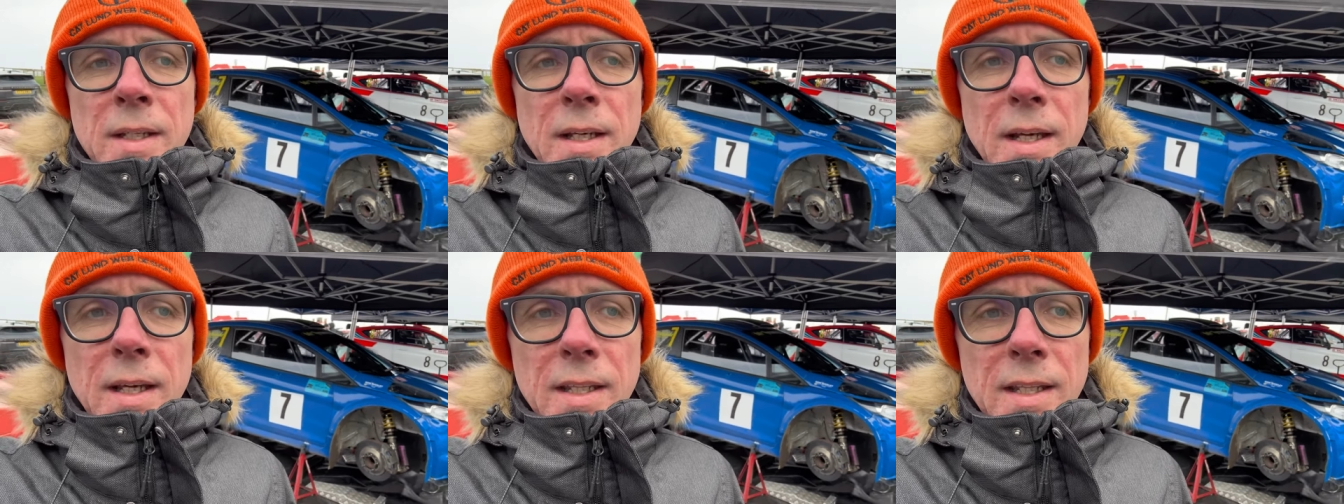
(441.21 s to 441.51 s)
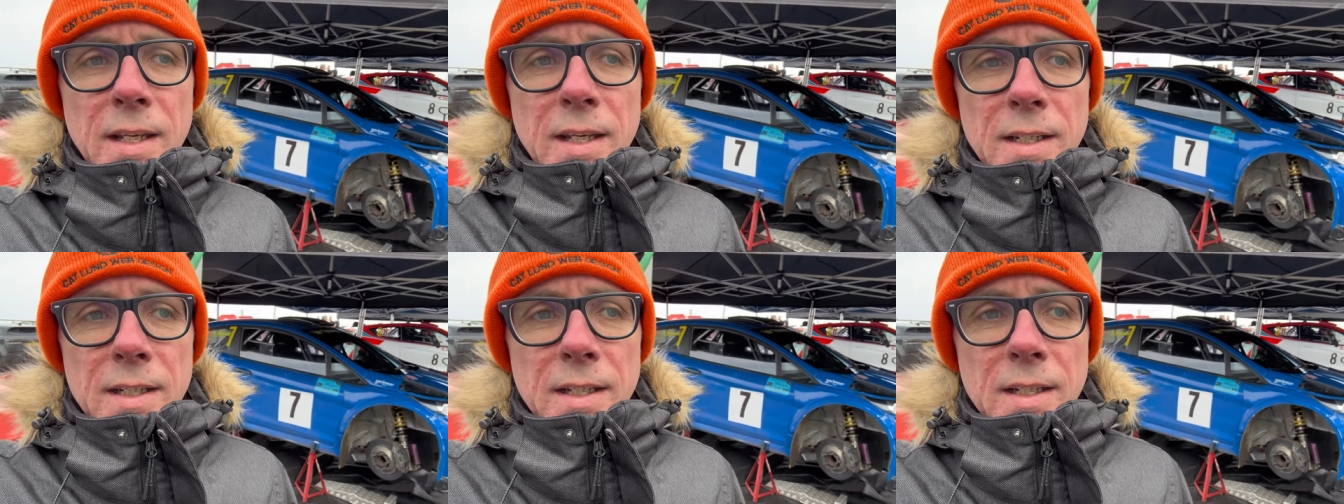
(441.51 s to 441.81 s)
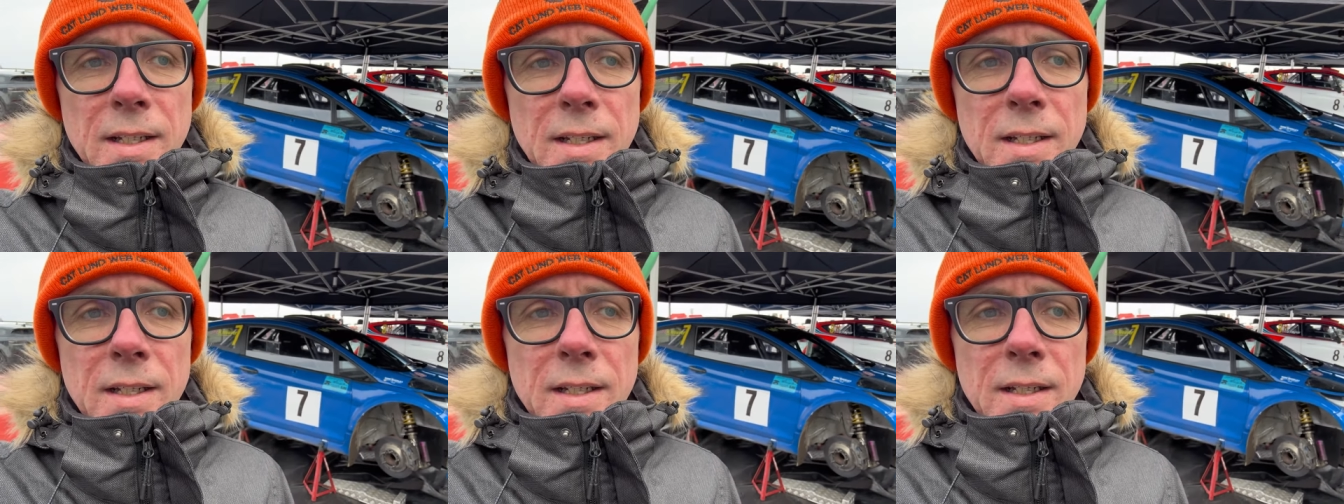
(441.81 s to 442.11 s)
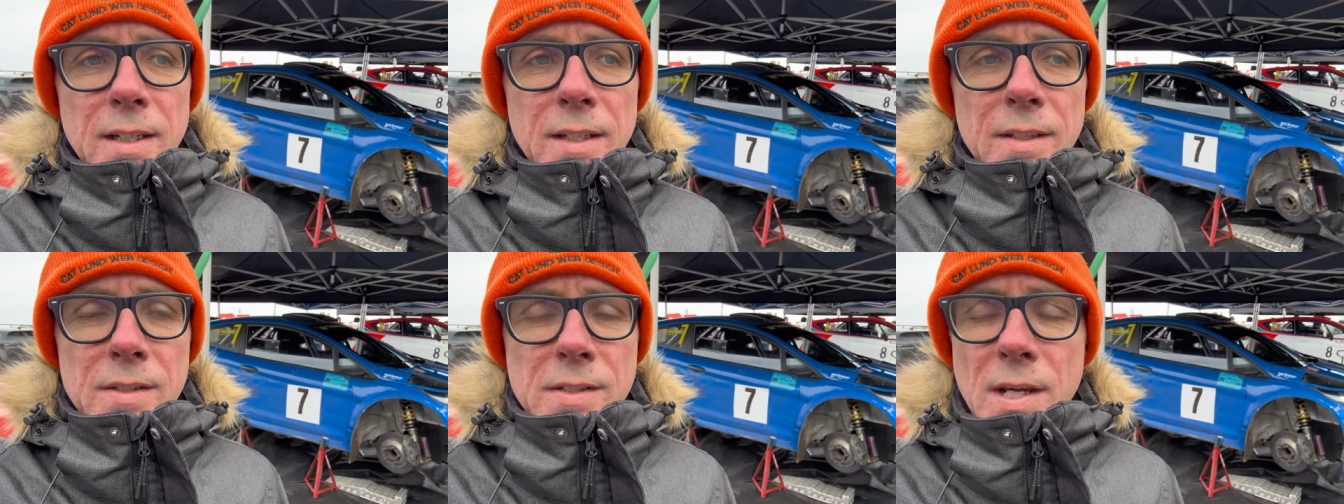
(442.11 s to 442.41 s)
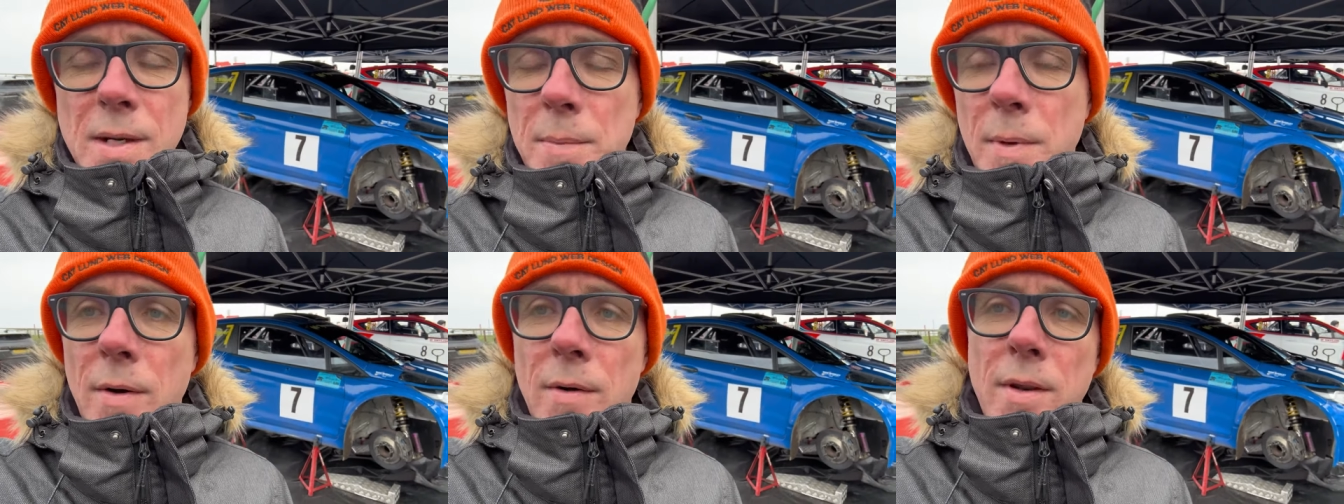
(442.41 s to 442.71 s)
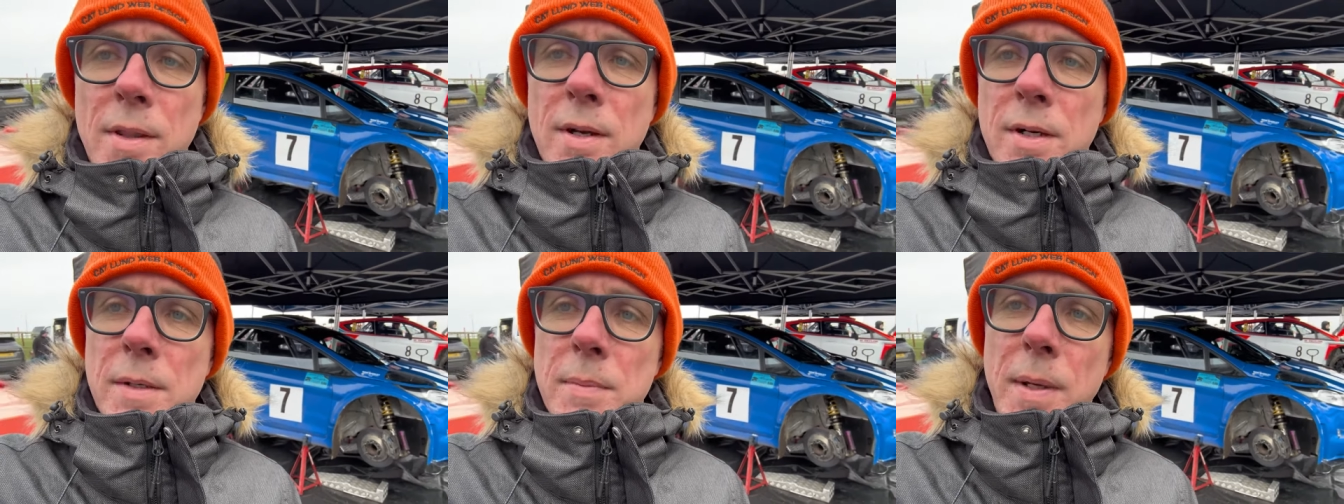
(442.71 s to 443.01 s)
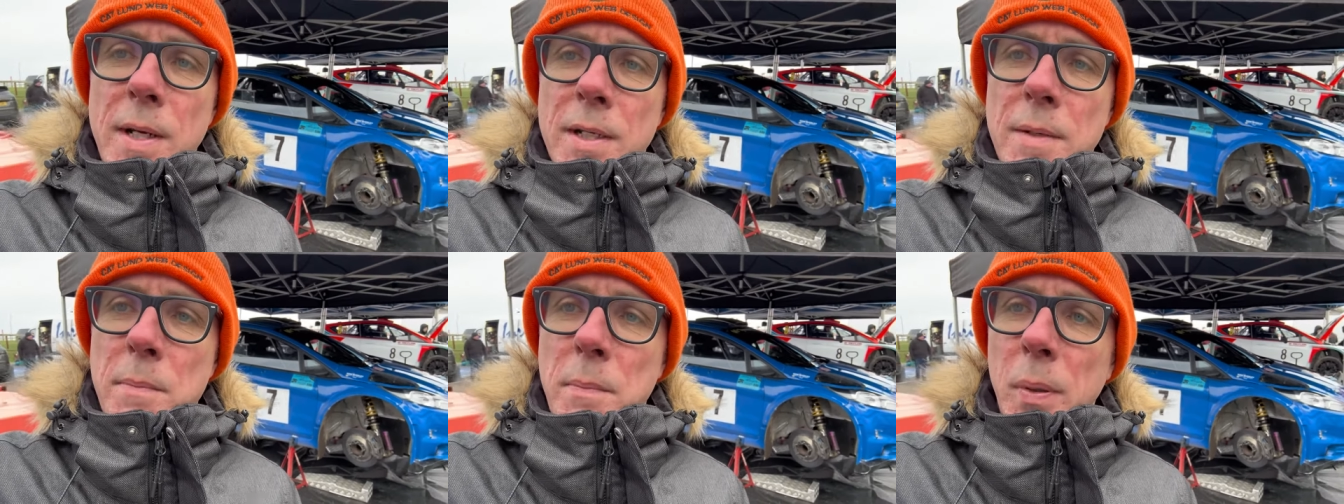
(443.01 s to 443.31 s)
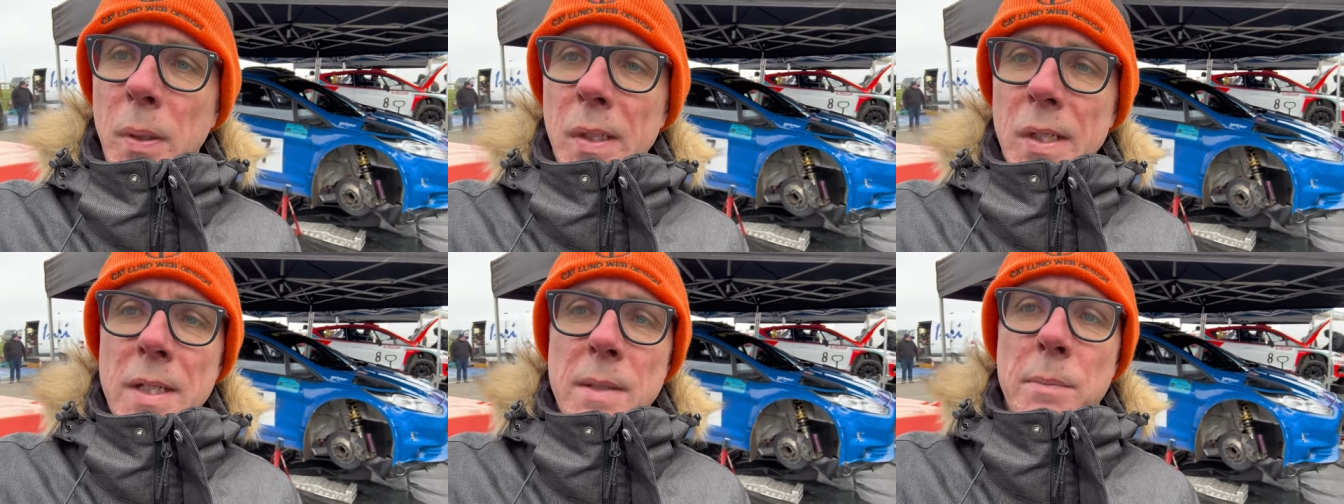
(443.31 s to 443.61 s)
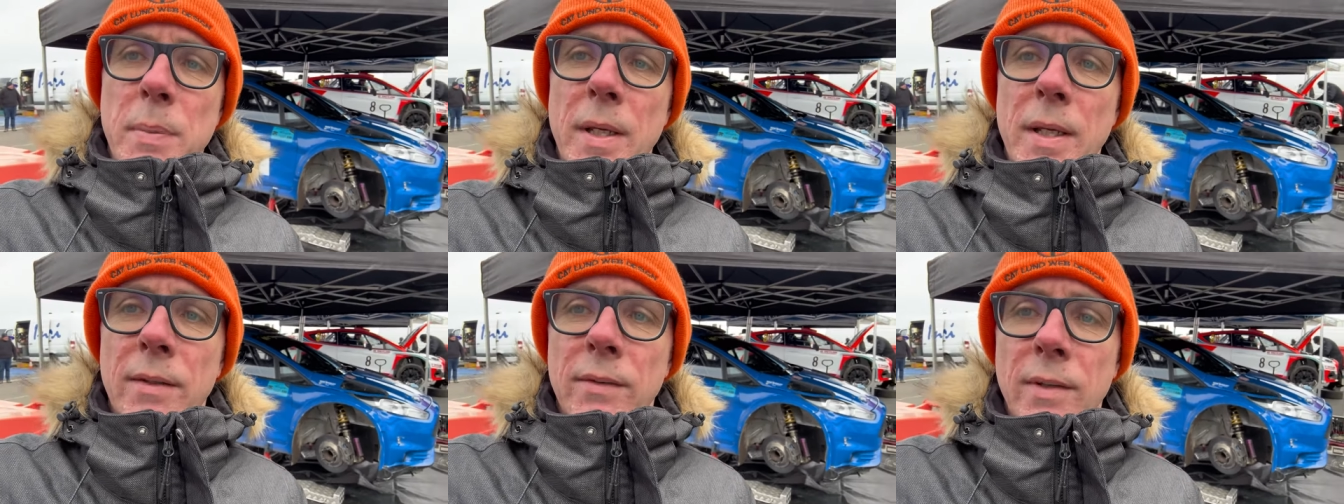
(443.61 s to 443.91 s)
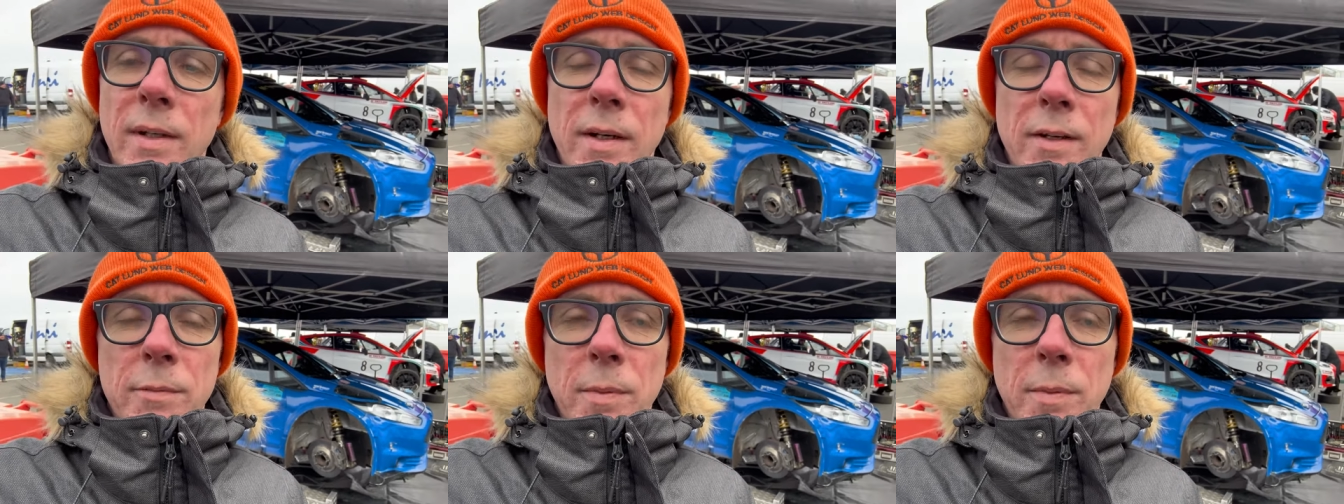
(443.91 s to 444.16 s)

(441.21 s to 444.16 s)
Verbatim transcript: And then uh, or other, I made a complete pig's ear.